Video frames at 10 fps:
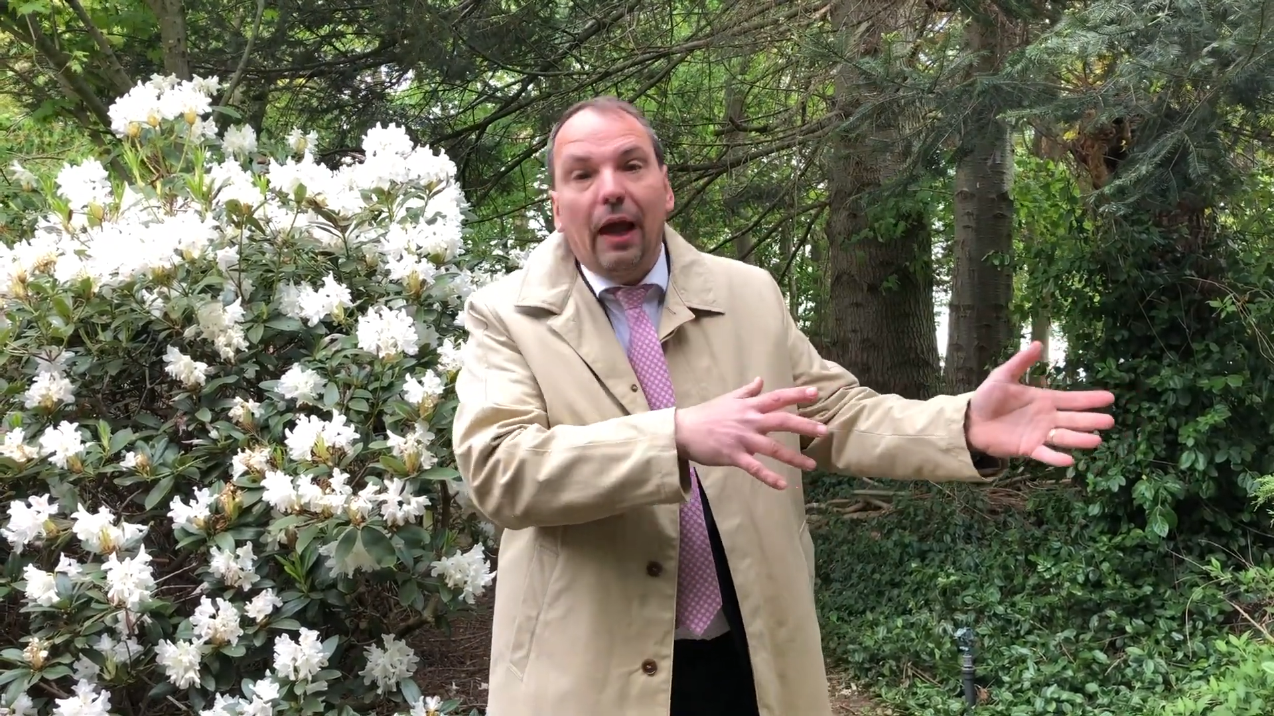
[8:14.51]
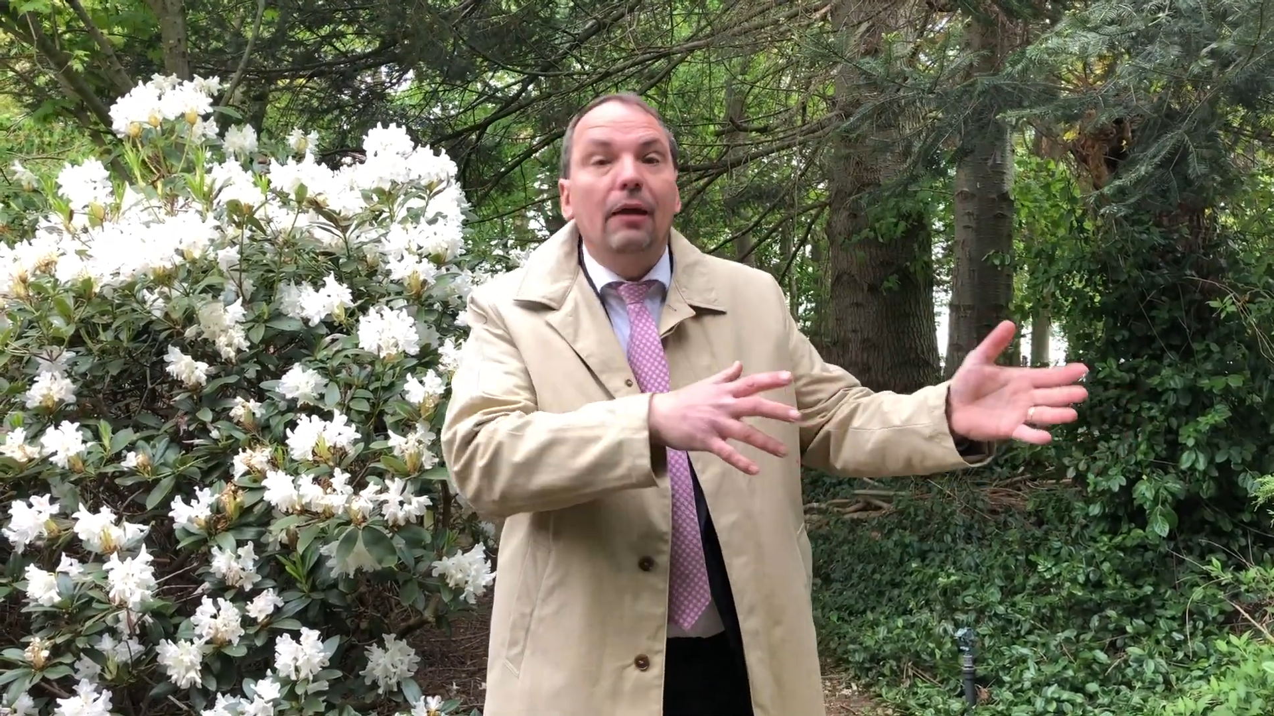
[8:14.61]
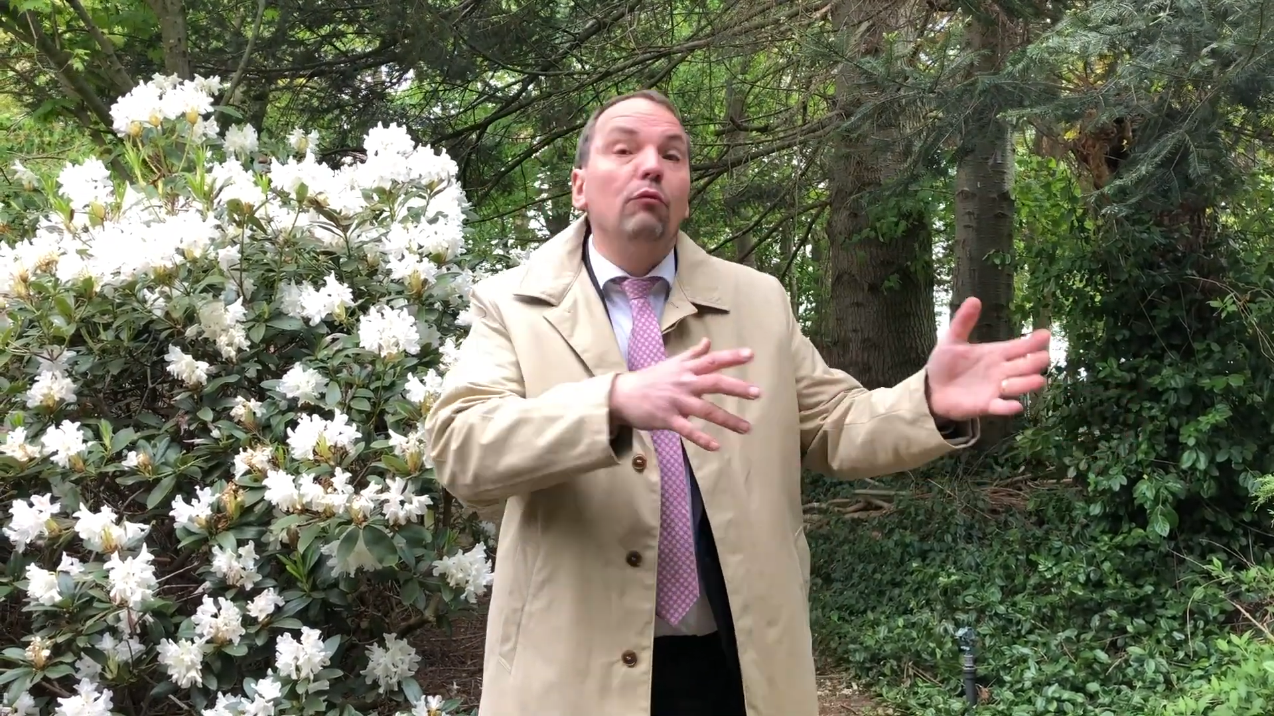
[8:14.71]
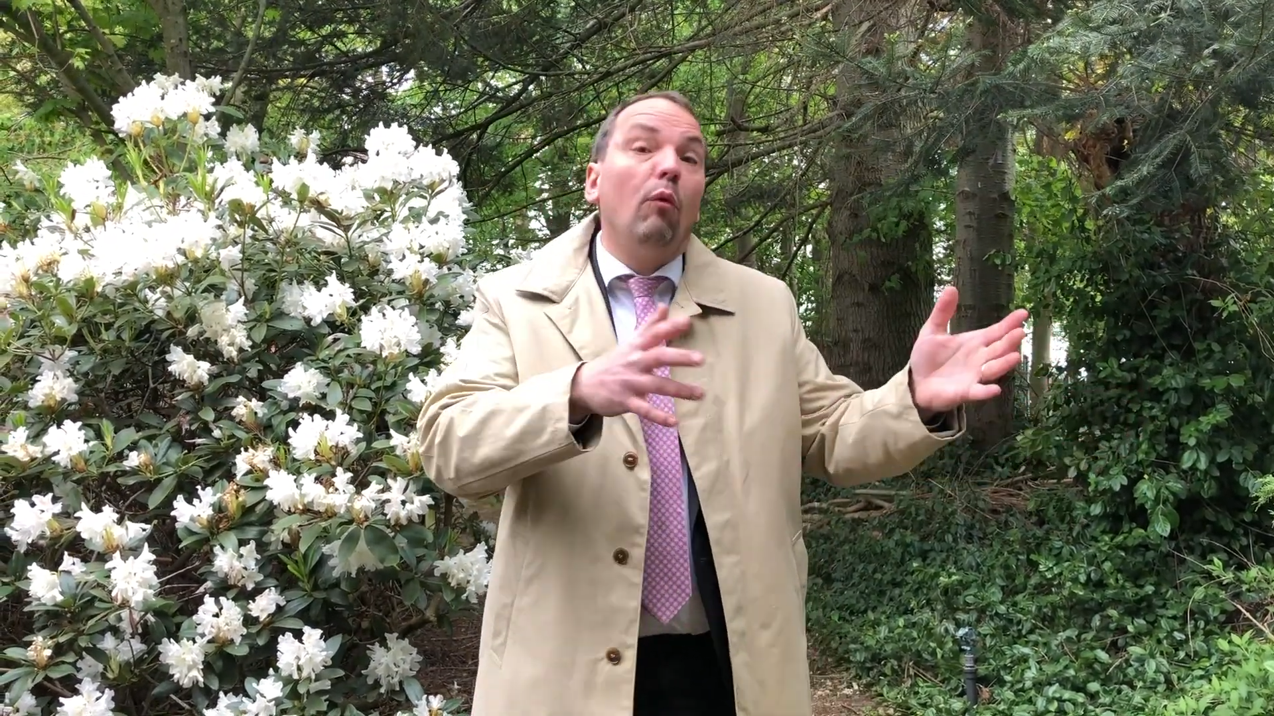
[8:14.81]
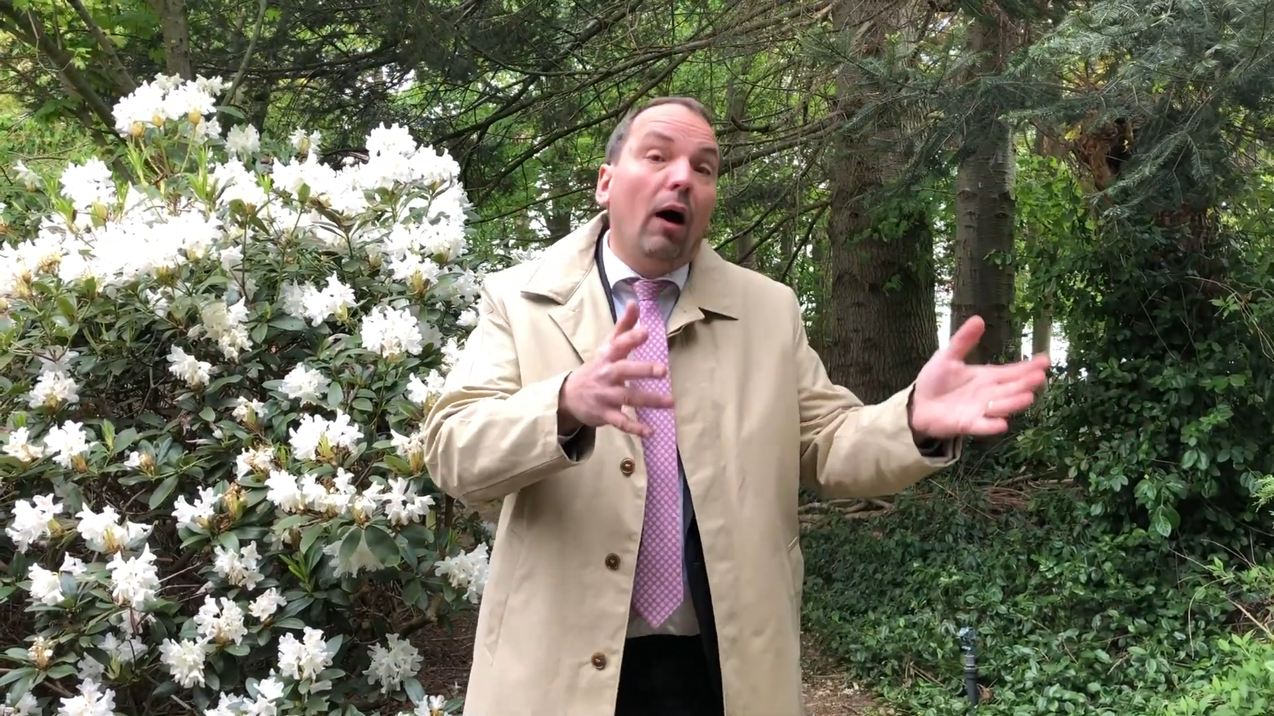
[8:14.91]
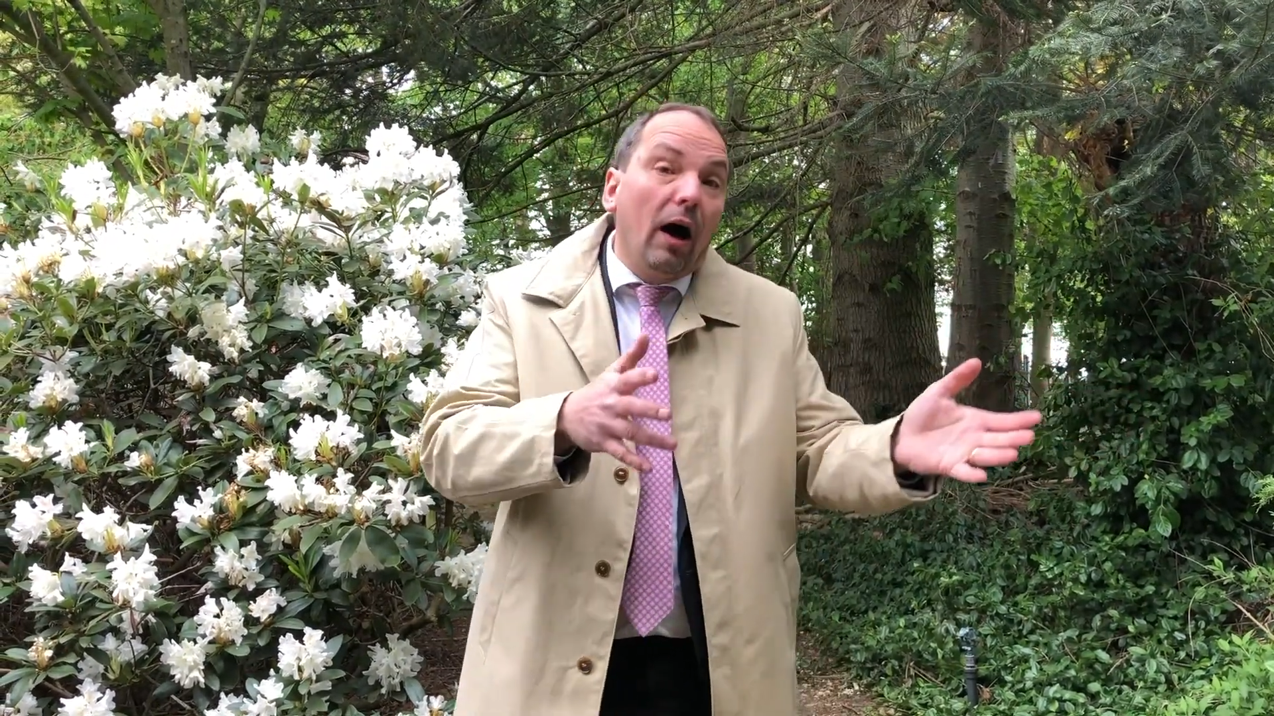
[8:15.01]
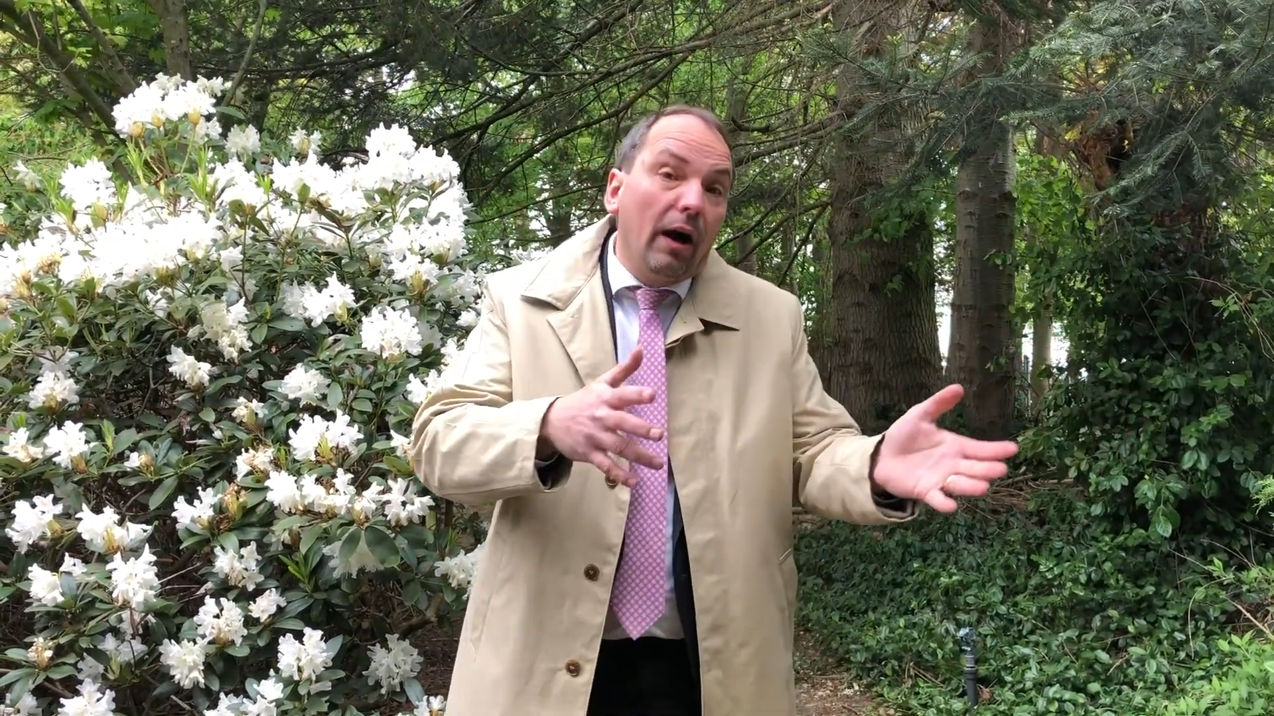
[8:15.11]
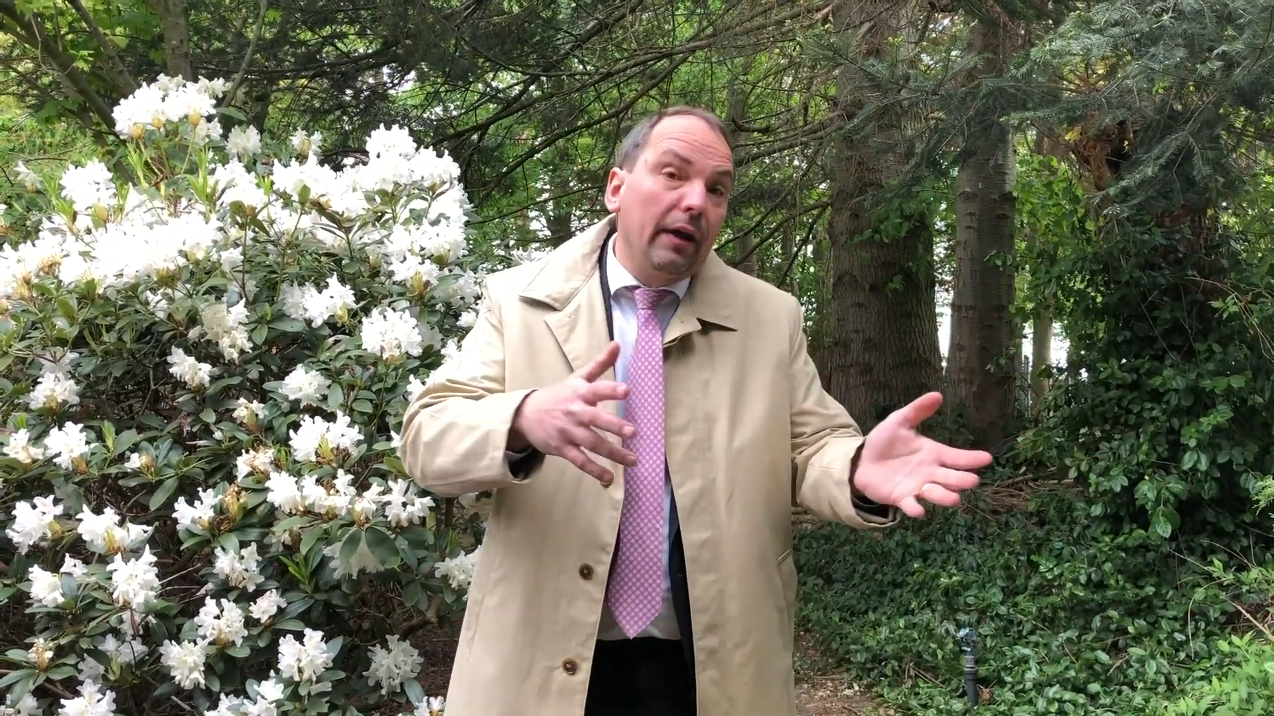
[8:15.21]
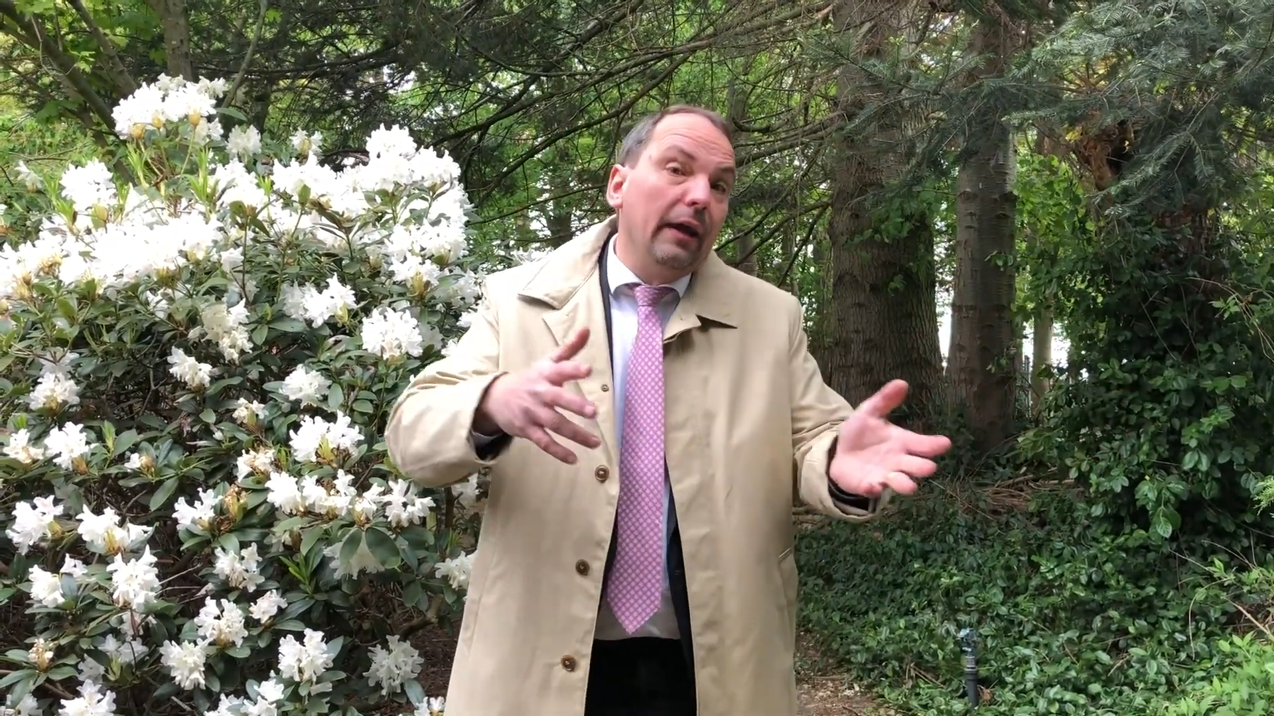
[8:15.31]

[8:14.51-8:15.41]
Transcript: and why,